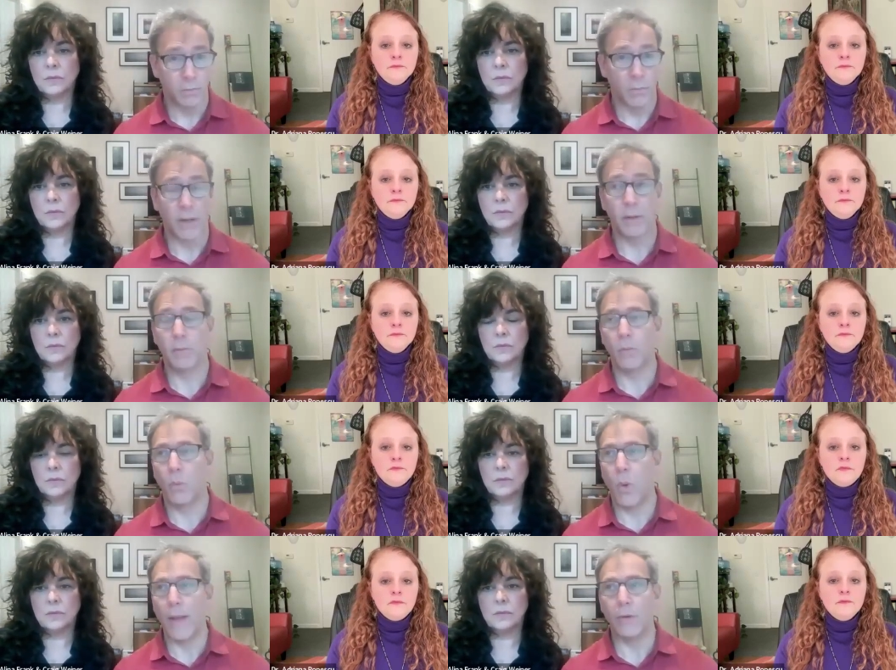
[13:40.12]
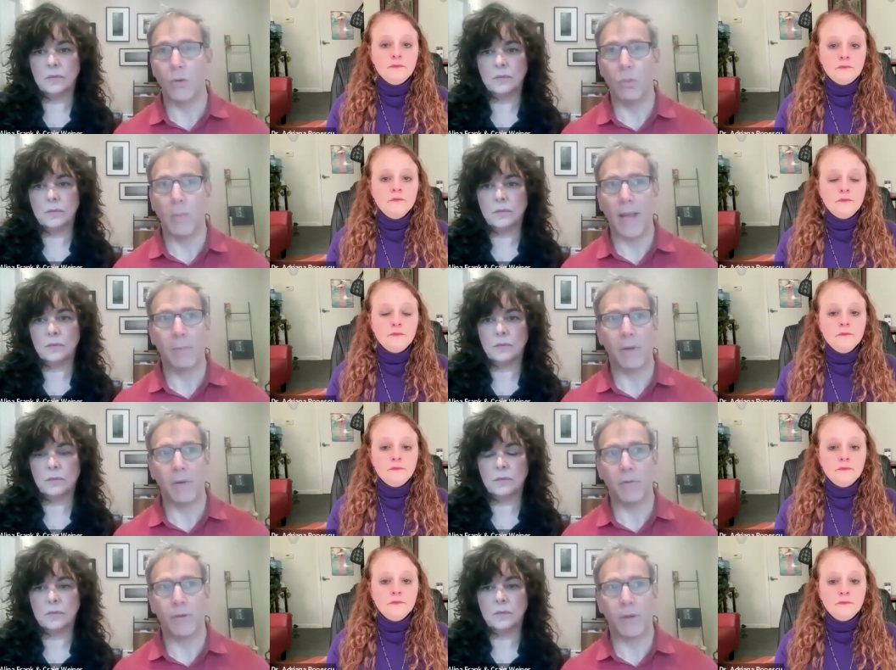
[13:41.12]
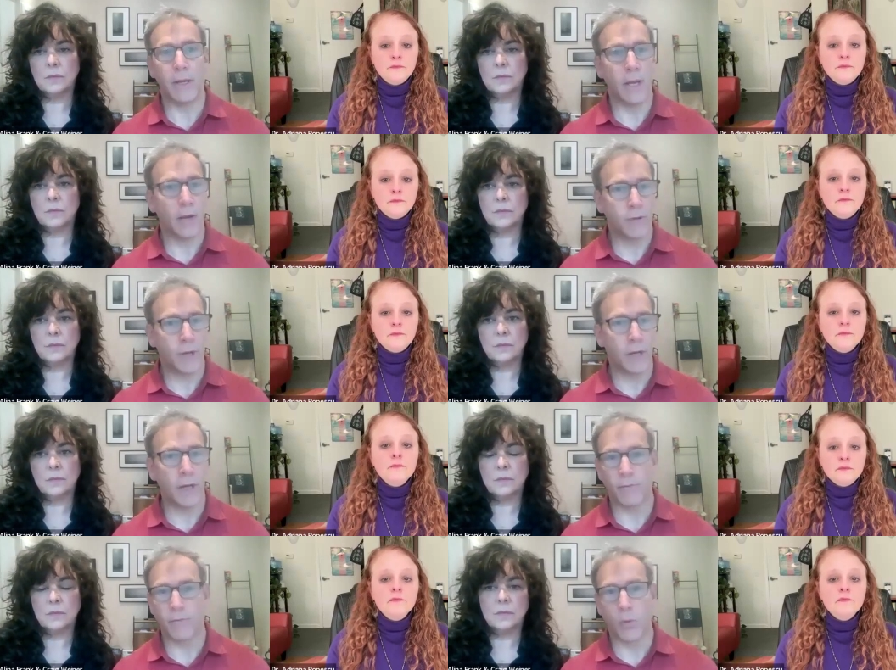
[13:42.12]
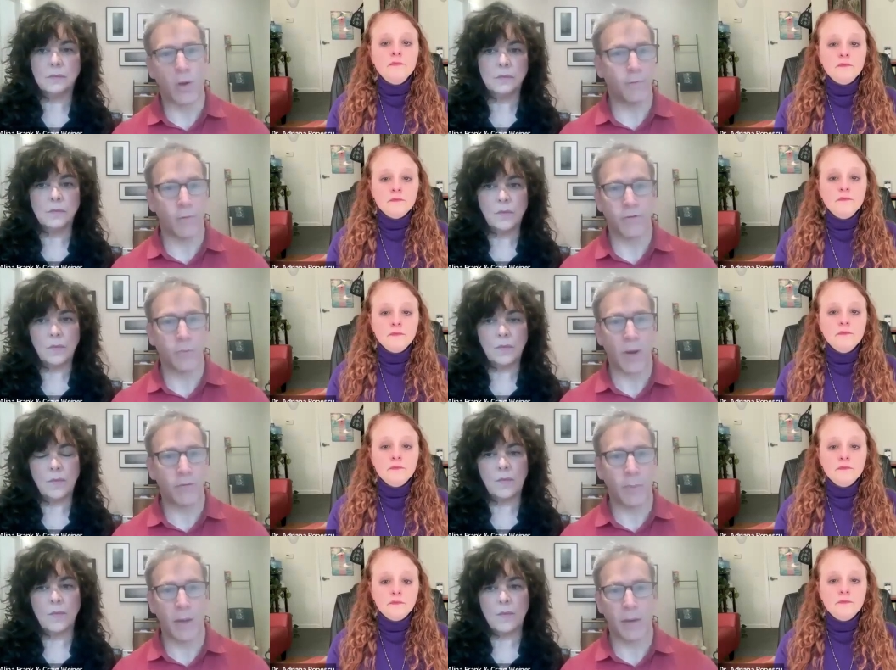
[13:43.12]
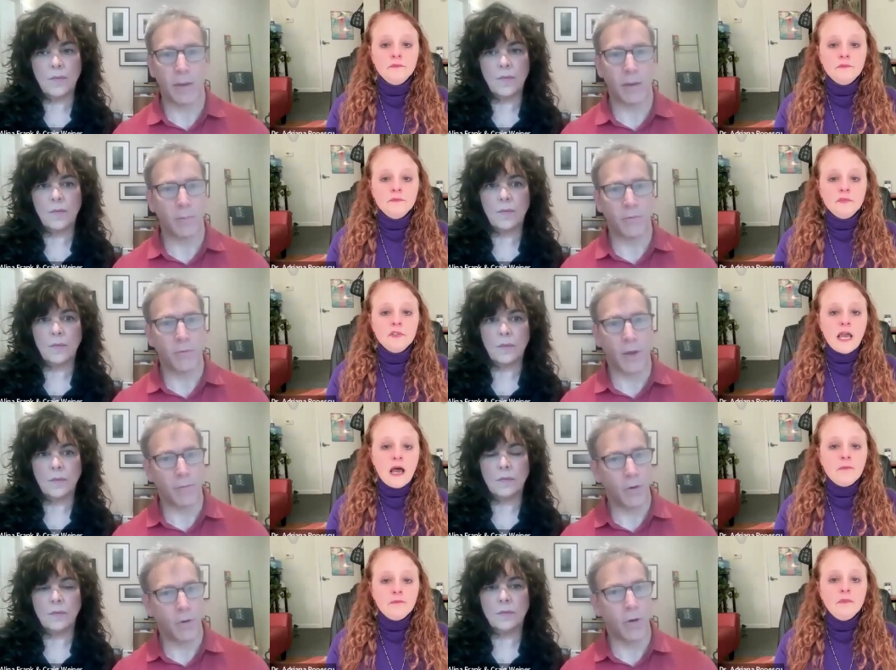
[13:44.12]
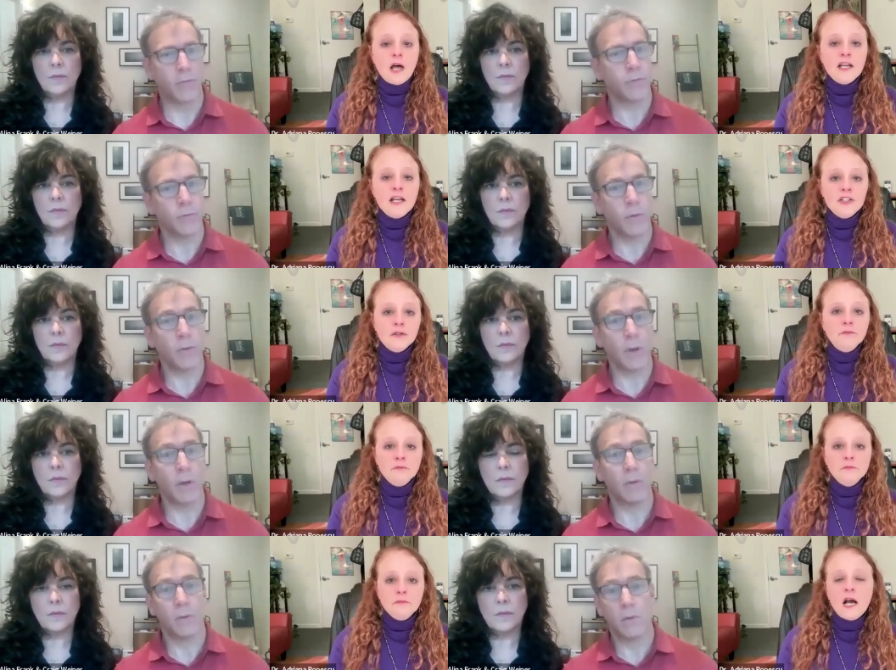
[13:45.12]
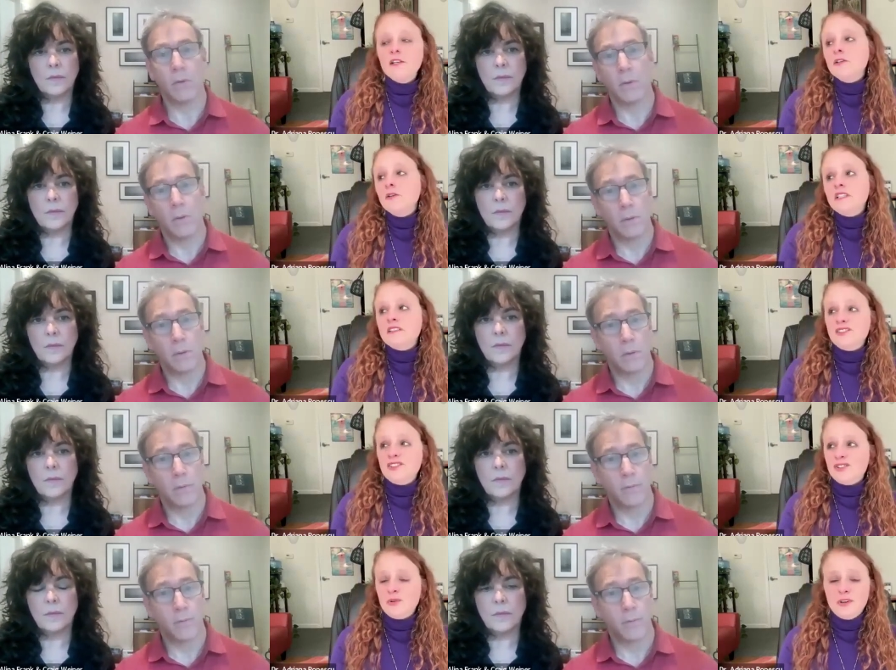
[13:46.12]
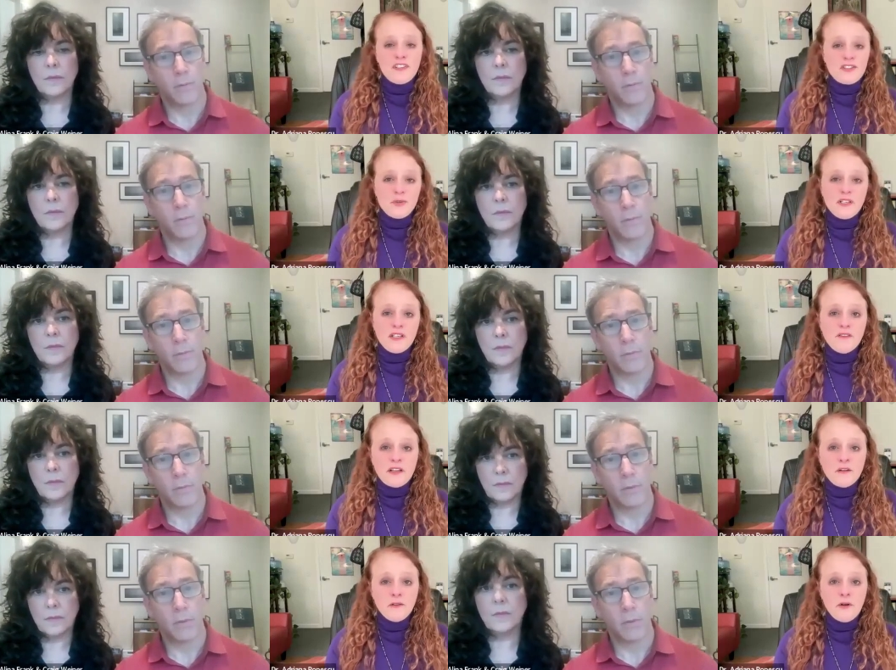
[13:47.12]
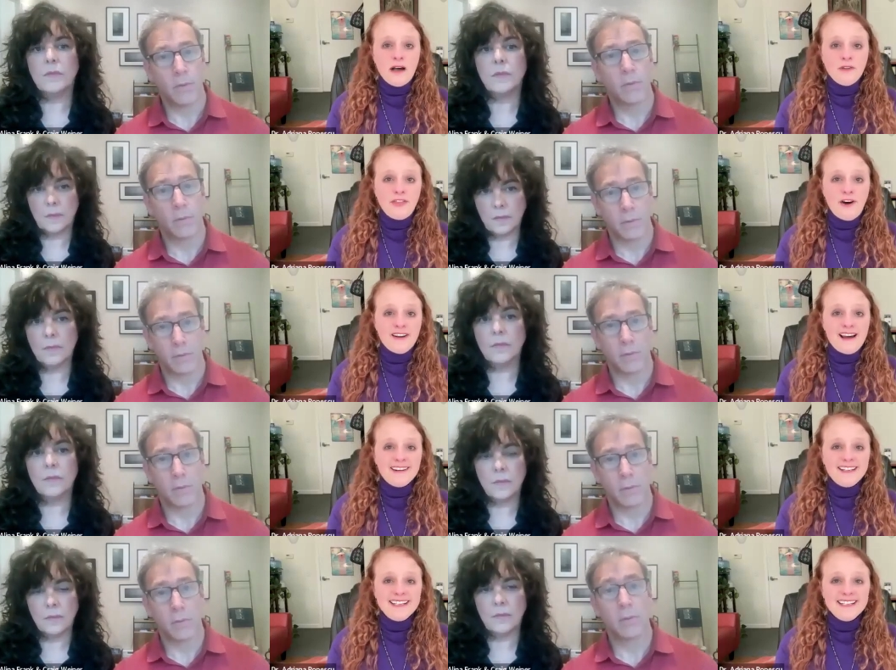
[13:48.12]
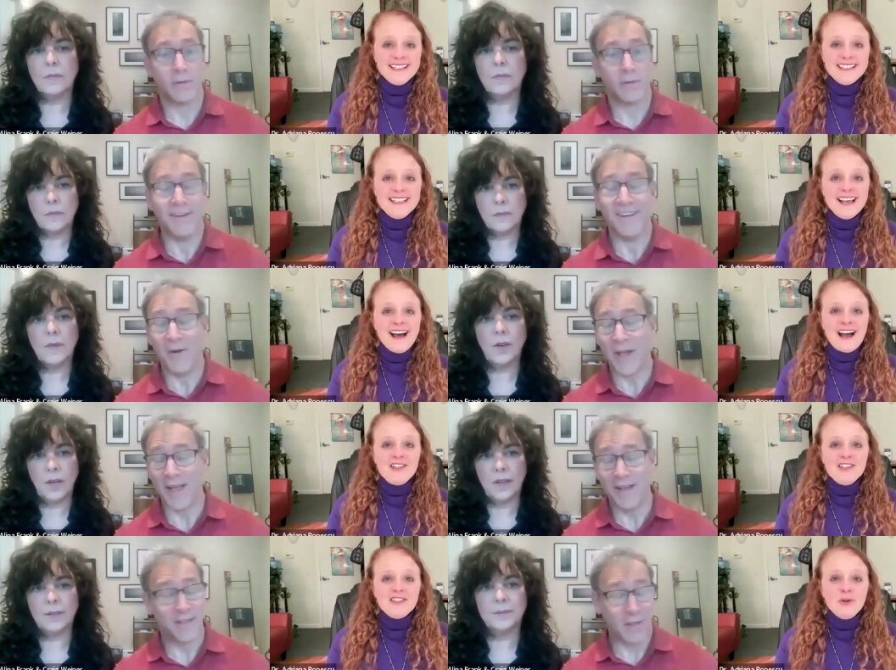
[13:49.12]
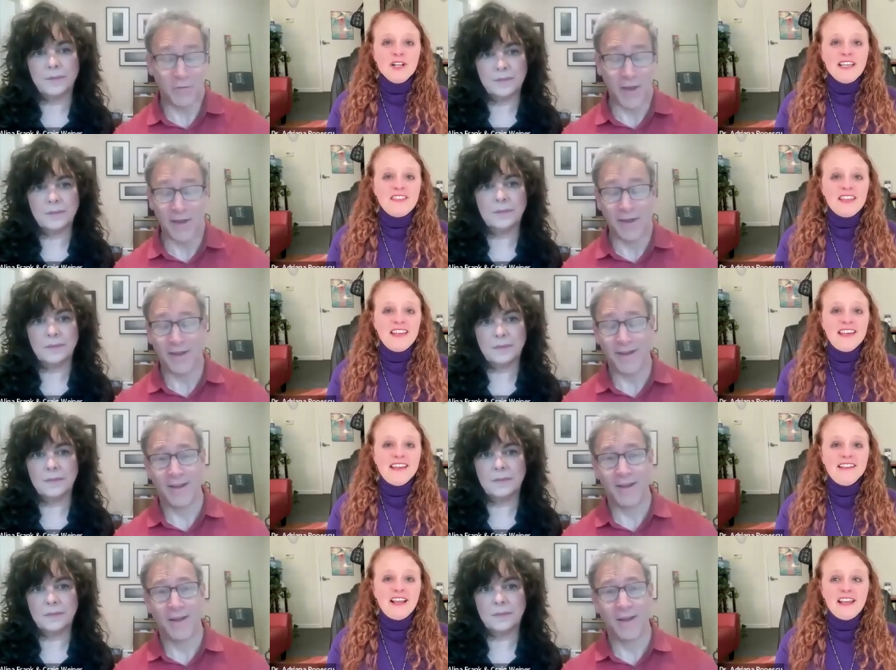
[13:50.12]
Speaker 1: right? When you might be using EFT and for what versus brain spotting? I'm just kind of yeah,
Speaker 2: curious. I do. I do. It's, it's just sort of intuitive. I don't know how thought out it is. Right. I just sort of get the hit,